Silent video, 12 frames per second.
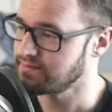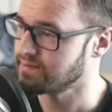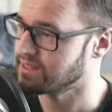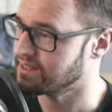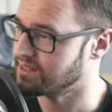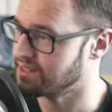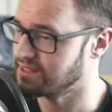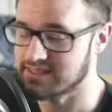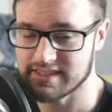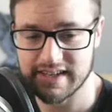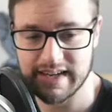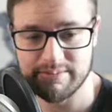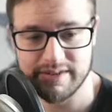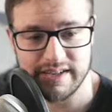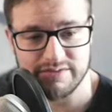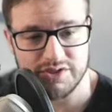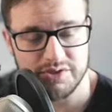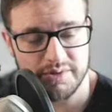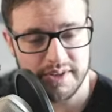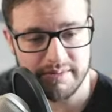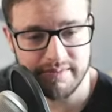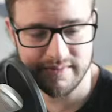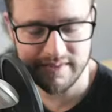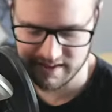This is a game dev
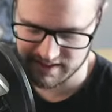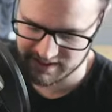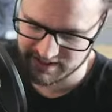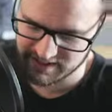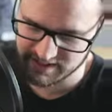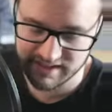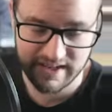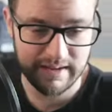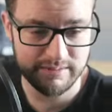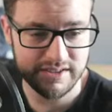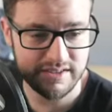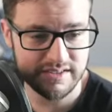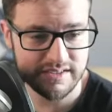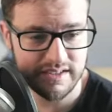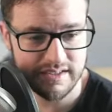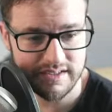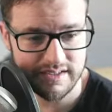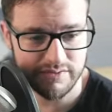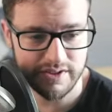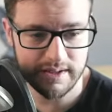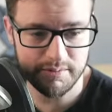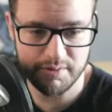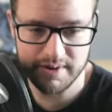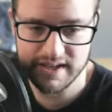stream. The game is called Songs of
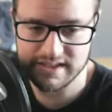Glimmerwick.